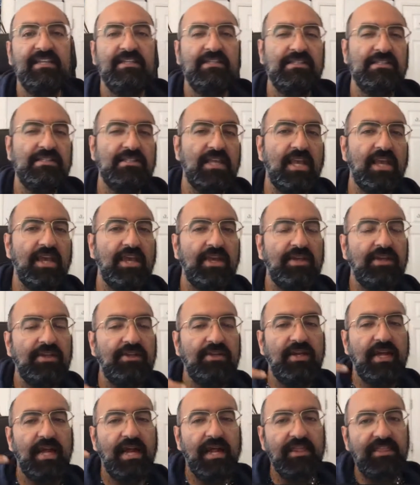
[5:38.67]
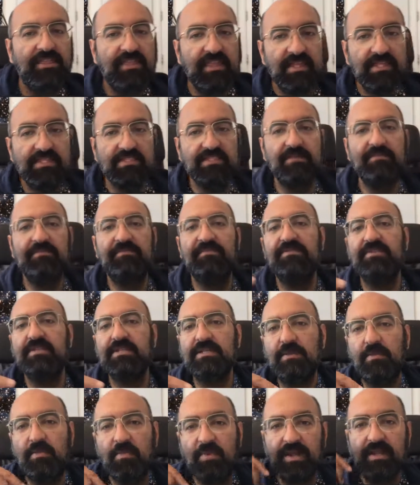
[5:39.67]
So I think
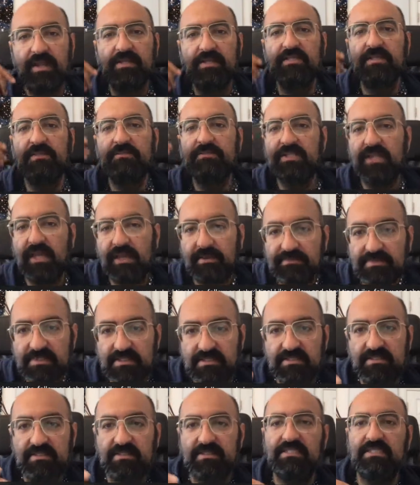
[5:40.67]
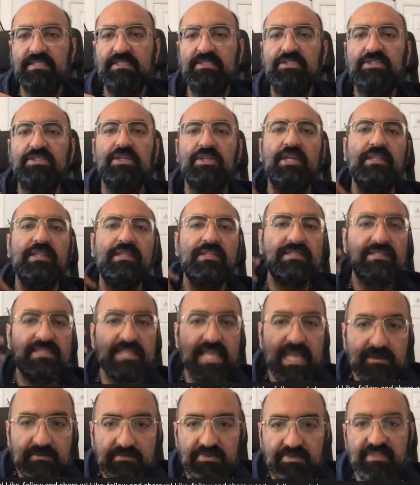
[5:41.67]
sometimes doing the
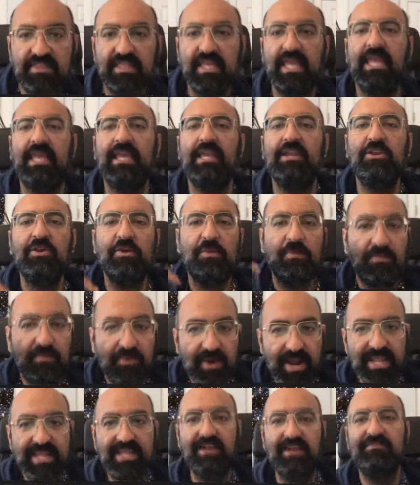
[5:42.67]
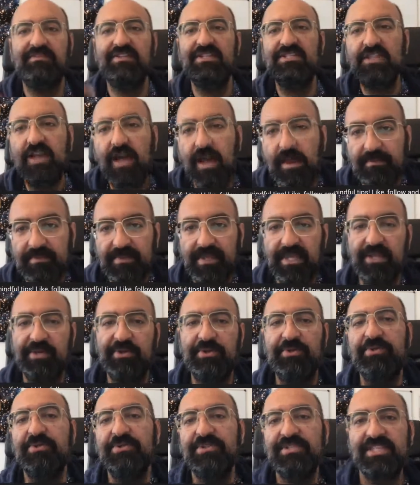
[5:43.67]
same thing in your break every time can
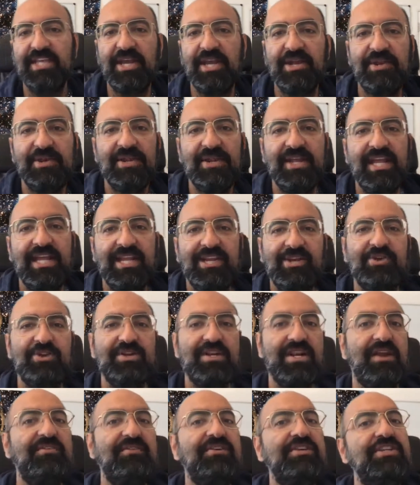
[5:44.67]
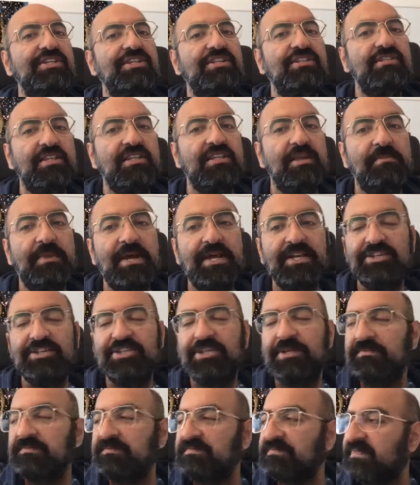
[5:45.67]
also not nourish you so
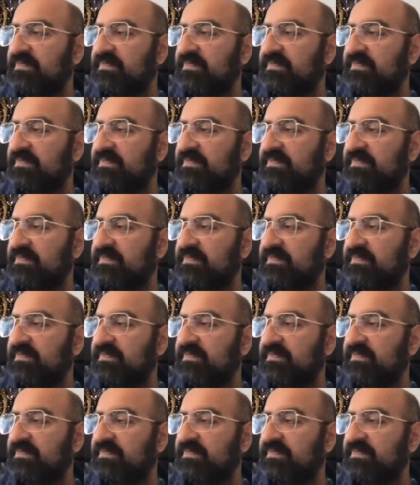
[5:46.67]
much.